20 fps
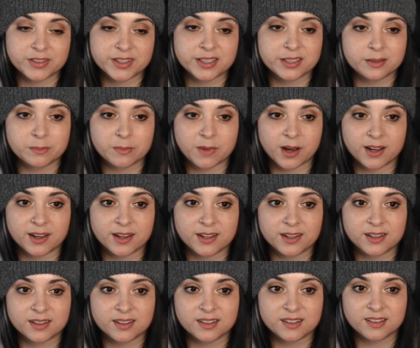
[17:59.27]
in
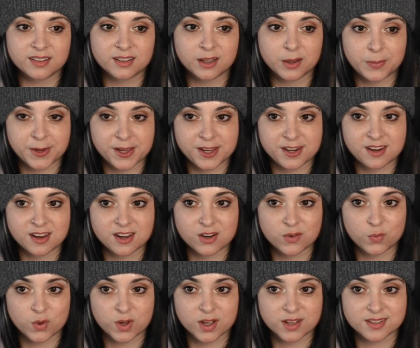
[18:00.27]
my
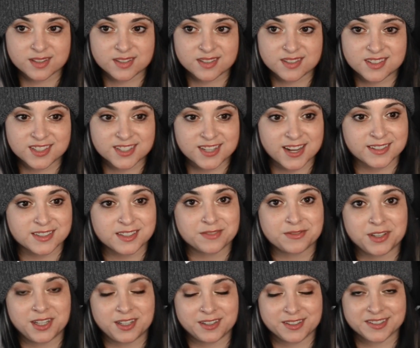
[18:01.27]
opinion, was Detective
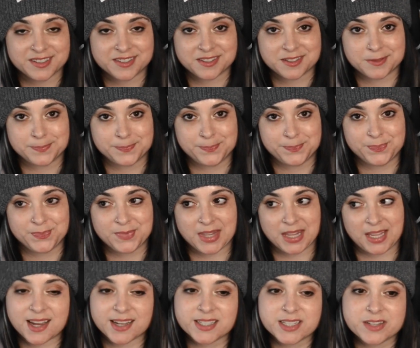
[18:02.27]
Kearse.
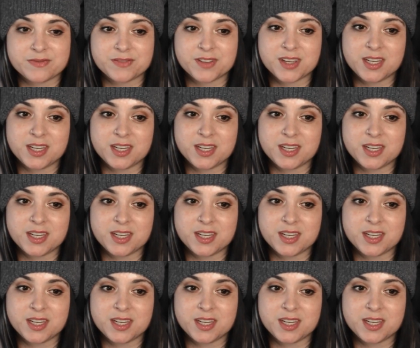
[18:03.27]
Detective